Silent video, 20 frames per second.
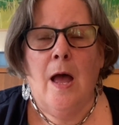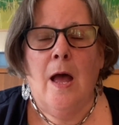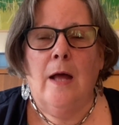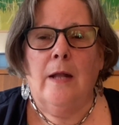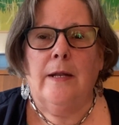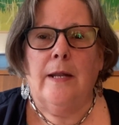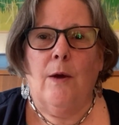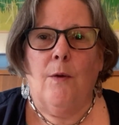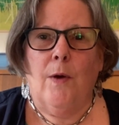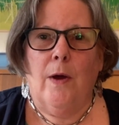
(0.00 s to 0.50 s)

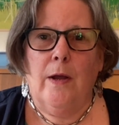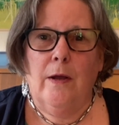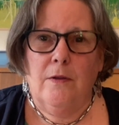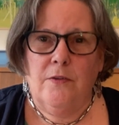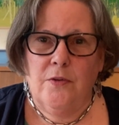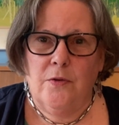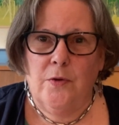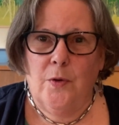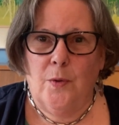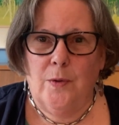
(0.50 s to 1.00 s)
Now, I
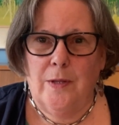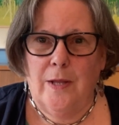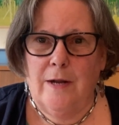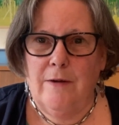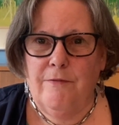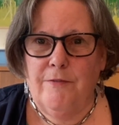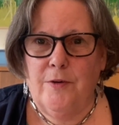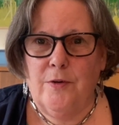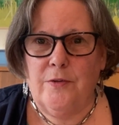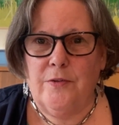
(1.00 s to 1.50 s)
also know a lot
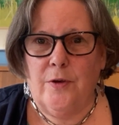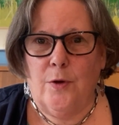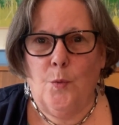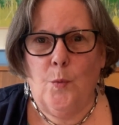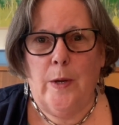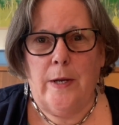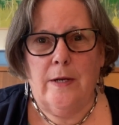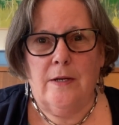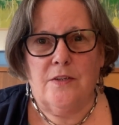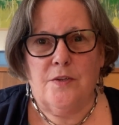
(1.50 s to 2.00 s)
of folks are
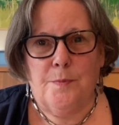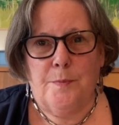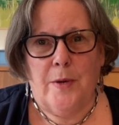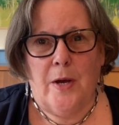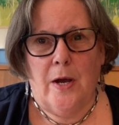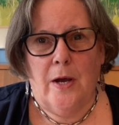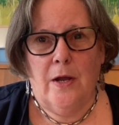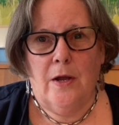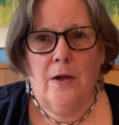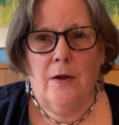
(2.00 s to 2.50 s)
waiting to
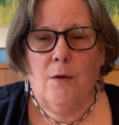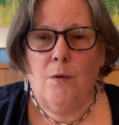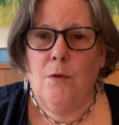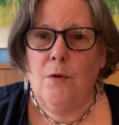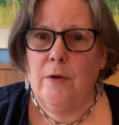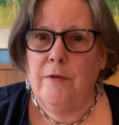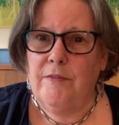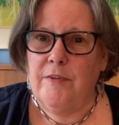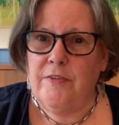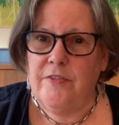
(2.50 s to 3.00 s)
buy
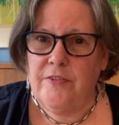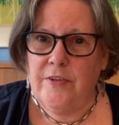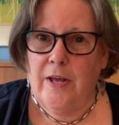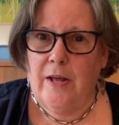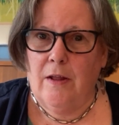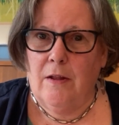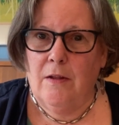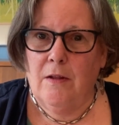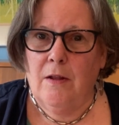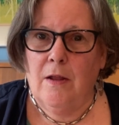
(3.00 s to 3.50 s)
or even
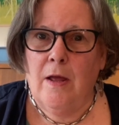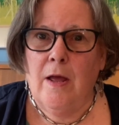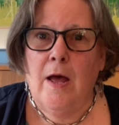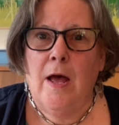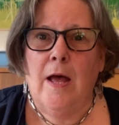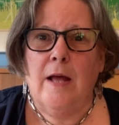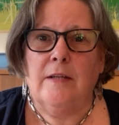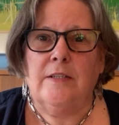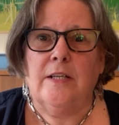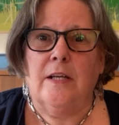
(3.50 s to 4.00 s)
sell
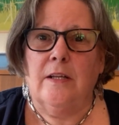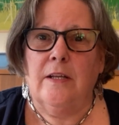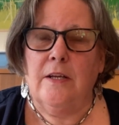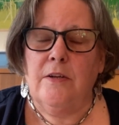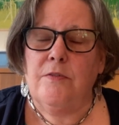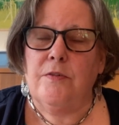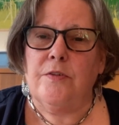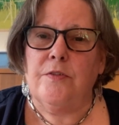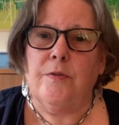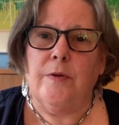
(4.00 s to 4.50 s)
until
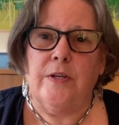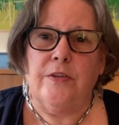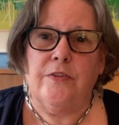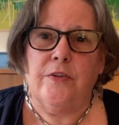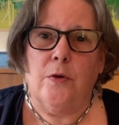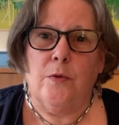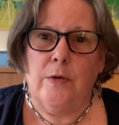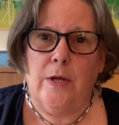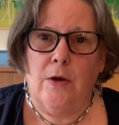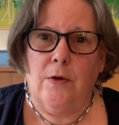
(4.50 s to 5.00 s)
interest rates
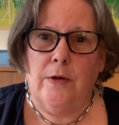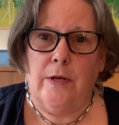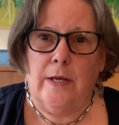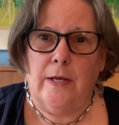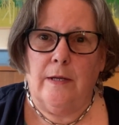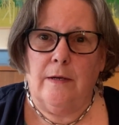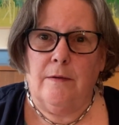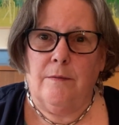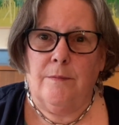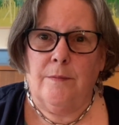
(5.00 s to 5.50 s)
go down
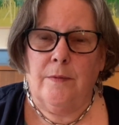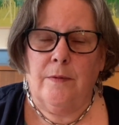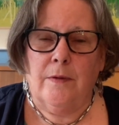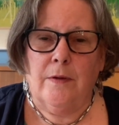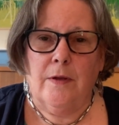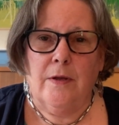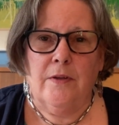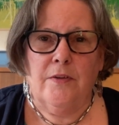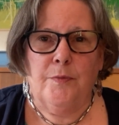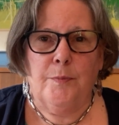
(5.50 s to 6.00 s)
again,
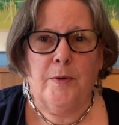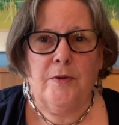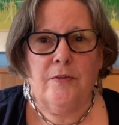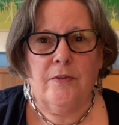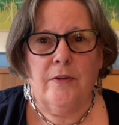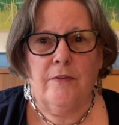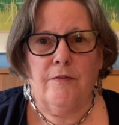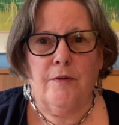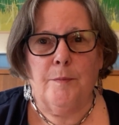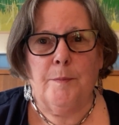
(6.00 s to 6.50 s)

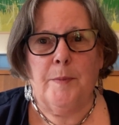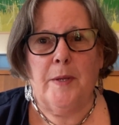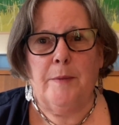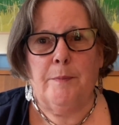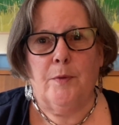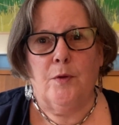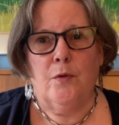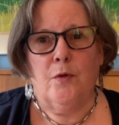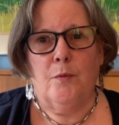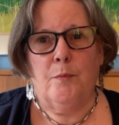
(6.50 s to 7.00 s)
especially for
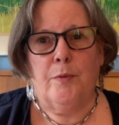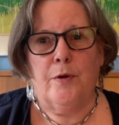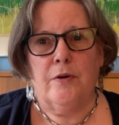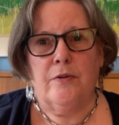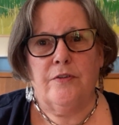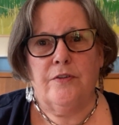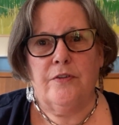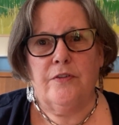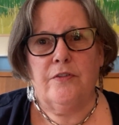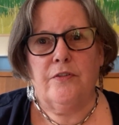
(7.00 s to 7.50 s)
people who
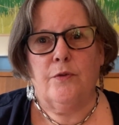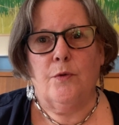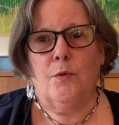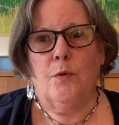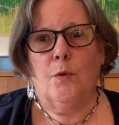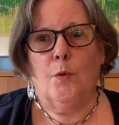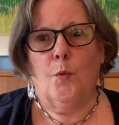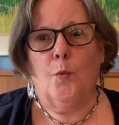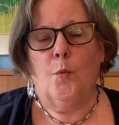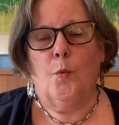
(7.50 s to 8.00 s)
purchased
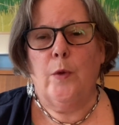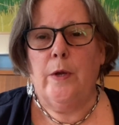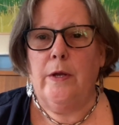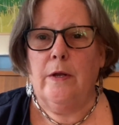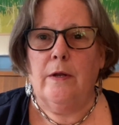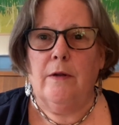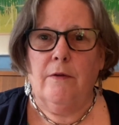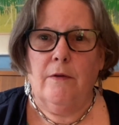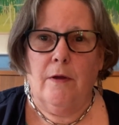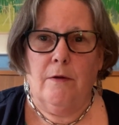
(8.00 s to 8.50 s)
or
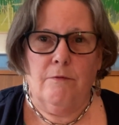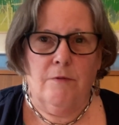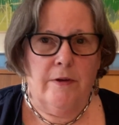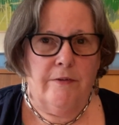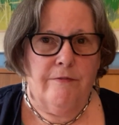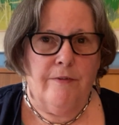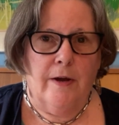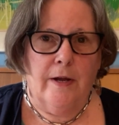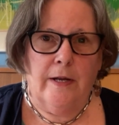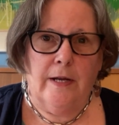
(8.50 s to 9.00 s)

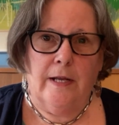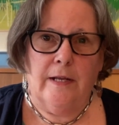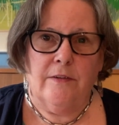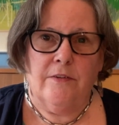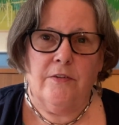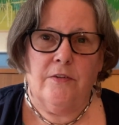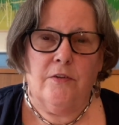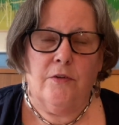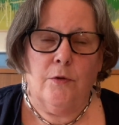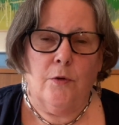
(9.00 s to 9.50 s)

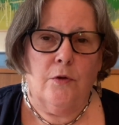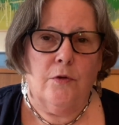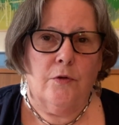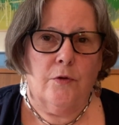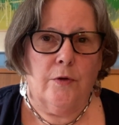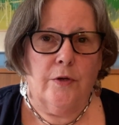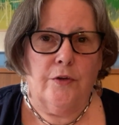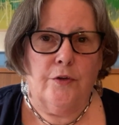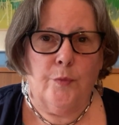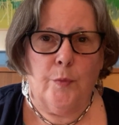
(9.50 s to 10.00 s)
refinanced
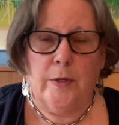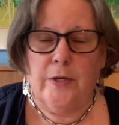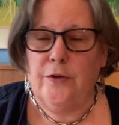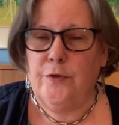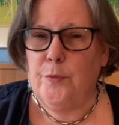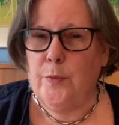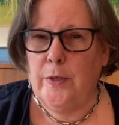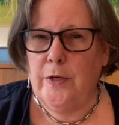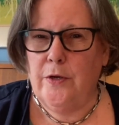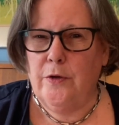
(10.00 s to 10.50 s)
during
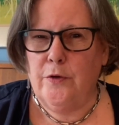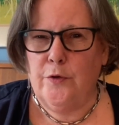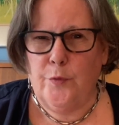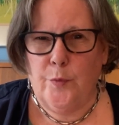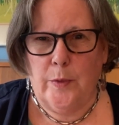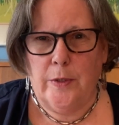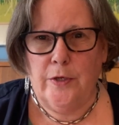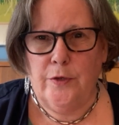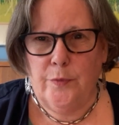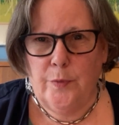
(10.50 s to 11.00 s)
2020 or
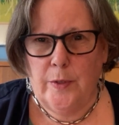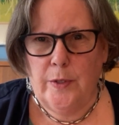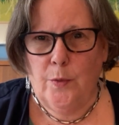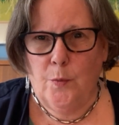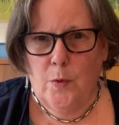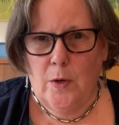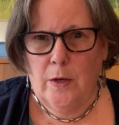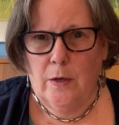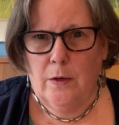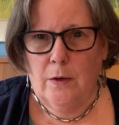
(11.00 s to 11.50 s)

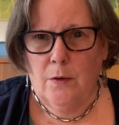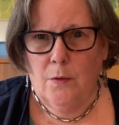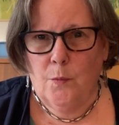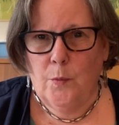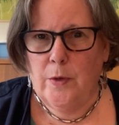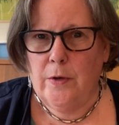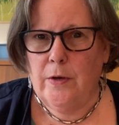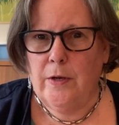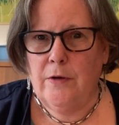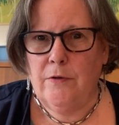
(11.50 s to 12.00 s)
2021
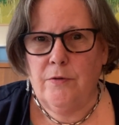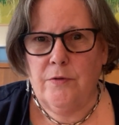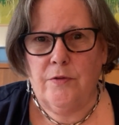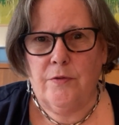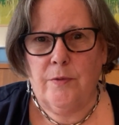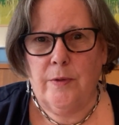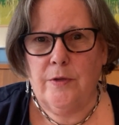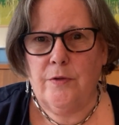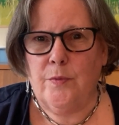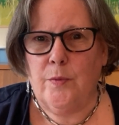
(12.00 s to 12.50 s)
when interest
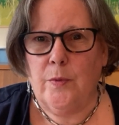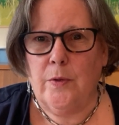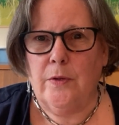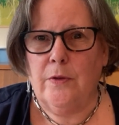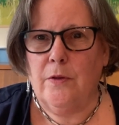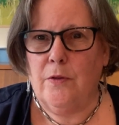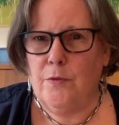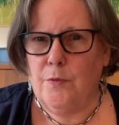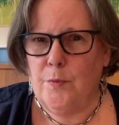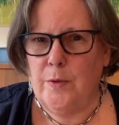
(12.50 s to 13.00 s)
rates were in
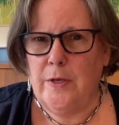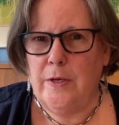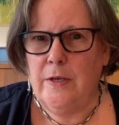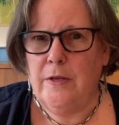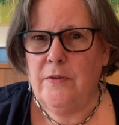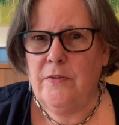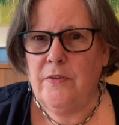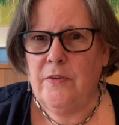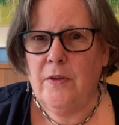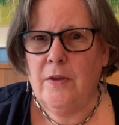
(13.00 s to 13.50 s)
the
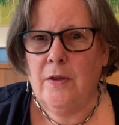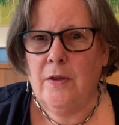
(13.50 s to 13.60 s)
threes.